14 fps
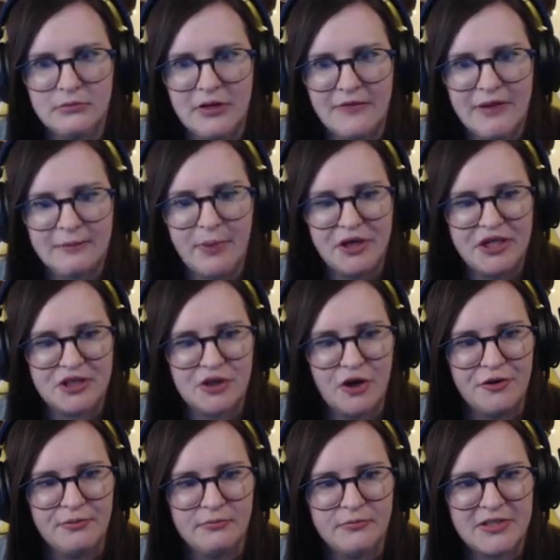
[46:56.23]
I think Bonnie's
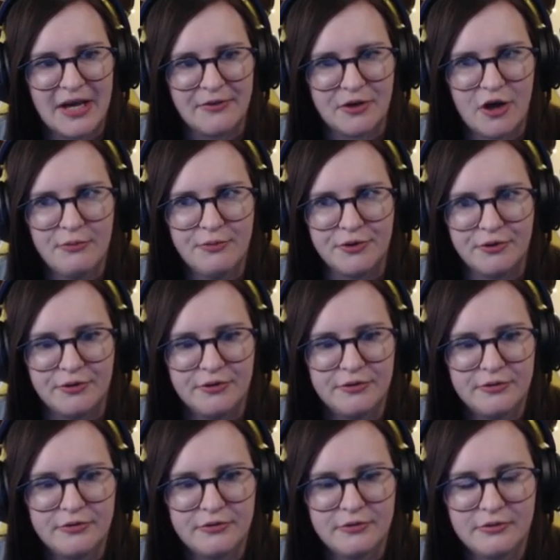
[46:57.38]
gone down the corridor.
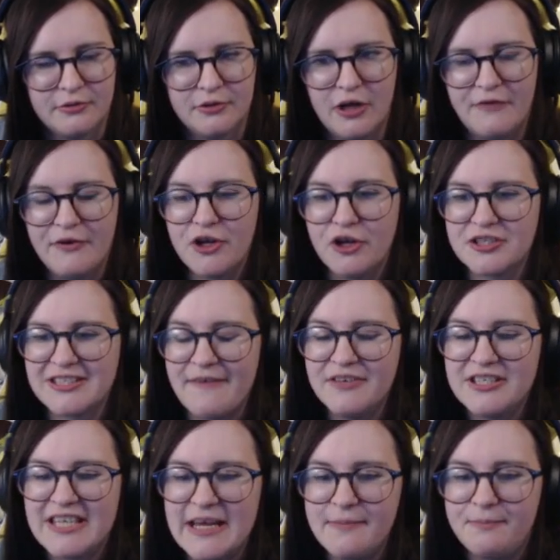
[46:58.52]
I've only got
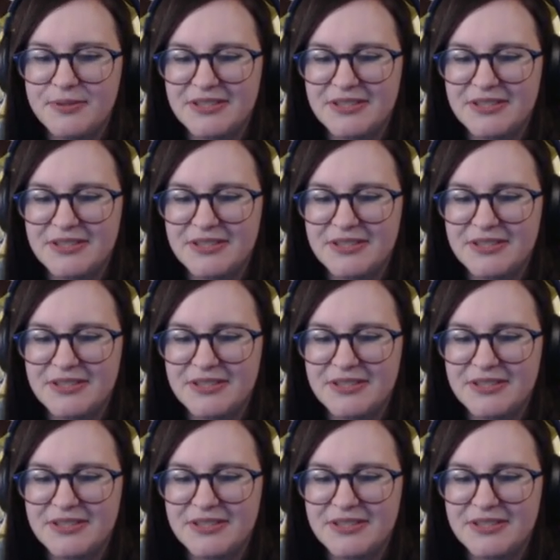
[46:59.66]
17%